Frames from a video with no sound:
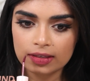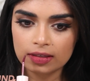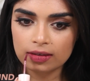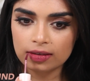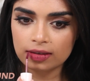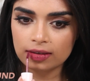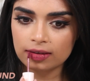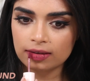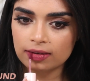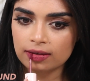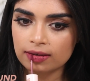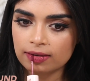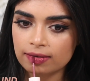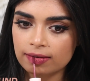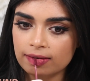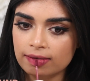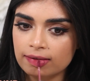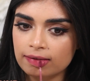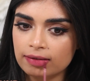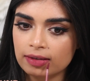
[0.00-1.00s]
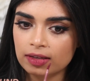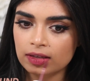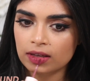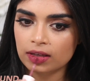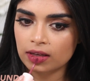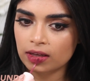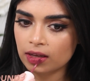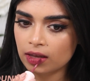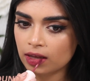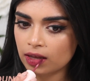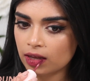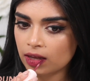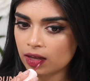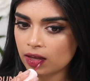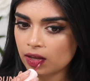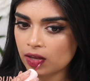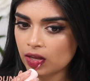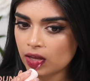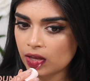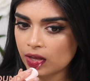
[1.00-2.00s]

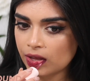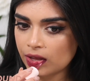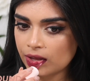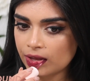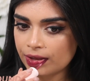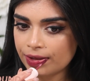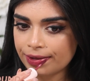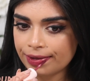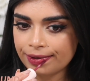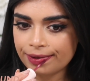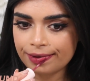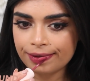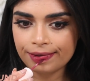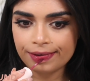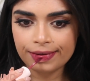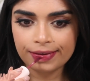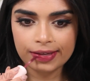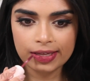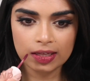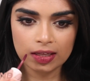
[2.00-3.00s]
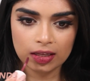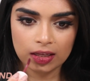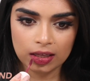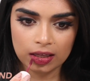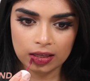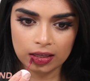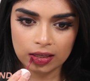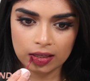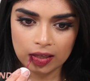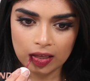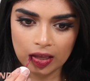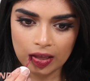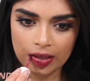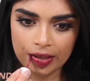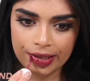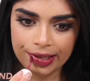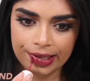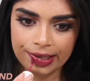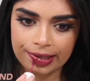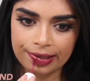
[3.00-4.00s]

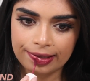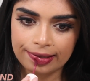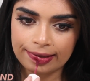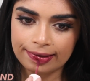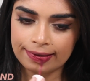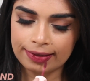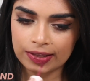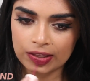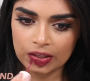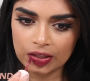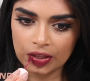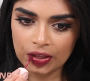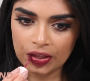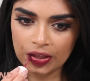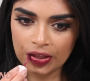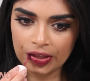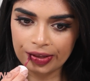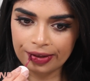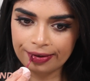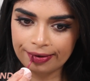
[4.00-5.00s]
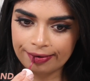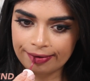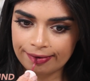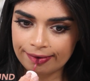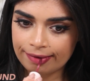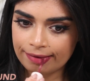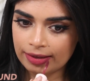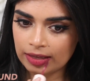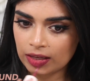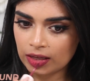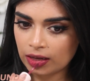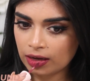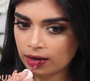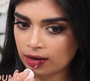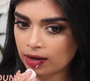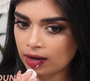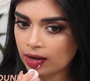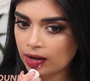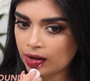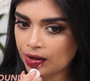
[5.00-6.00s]

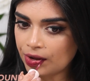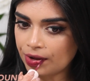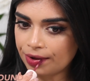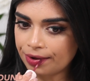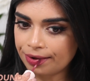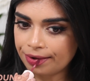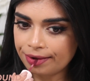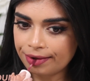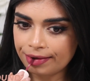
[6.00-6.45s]
Nobody speaks.